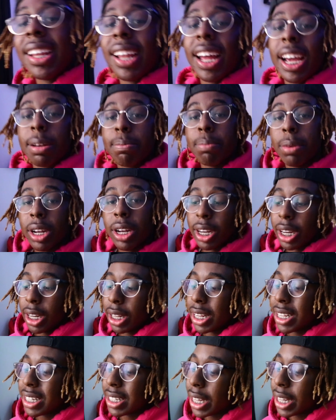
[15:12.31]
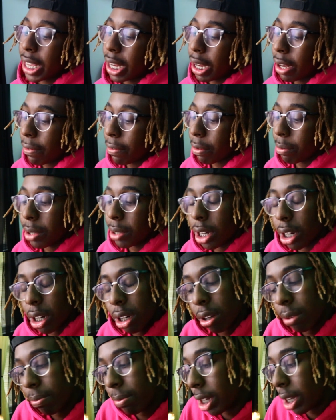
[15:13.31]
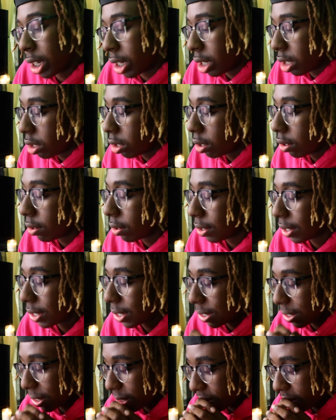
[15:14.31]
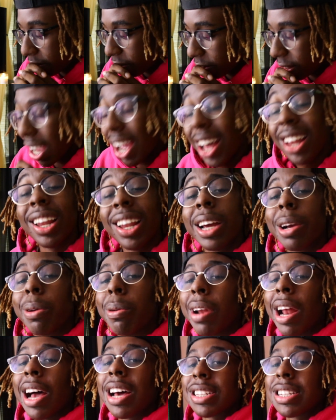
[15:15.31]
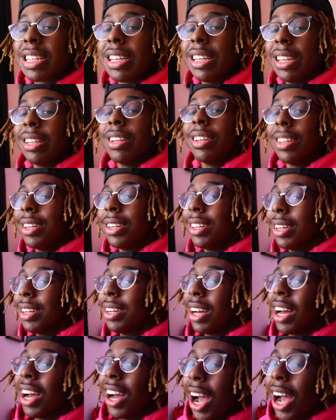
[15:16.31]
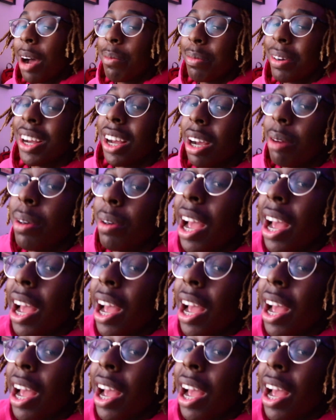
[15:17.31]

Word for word: like button and let's get it from there, man. I like what I seen. I'm a I'm a